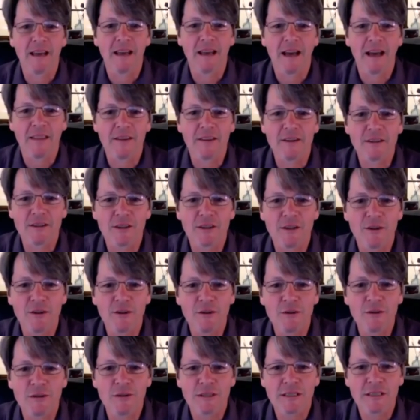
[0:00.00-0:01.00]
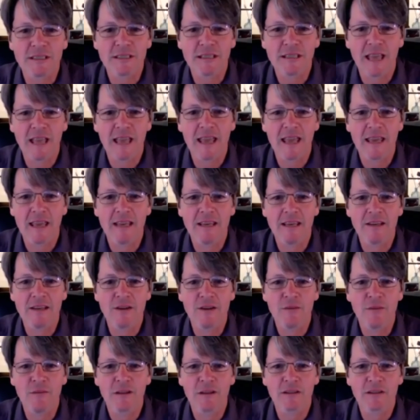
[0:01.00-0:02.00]
and others who say
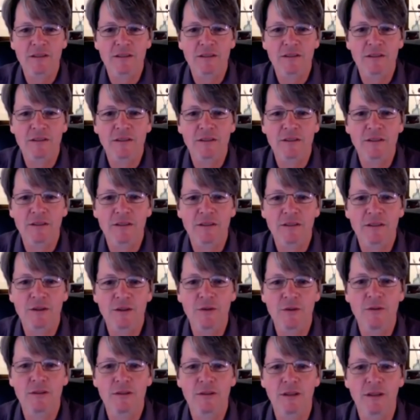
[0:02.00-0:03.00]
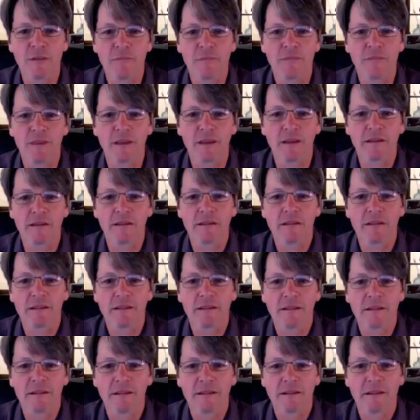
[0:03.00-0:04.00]
you must do
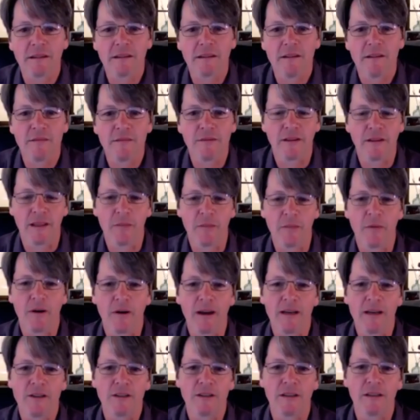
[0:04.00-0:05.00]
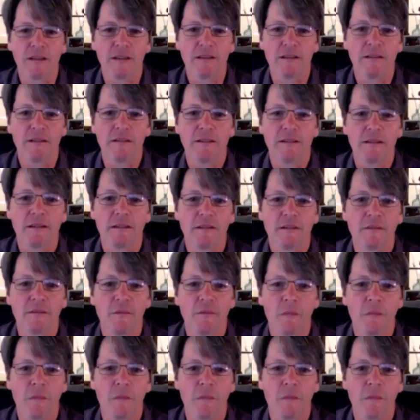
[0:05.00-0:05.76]
something for liberation.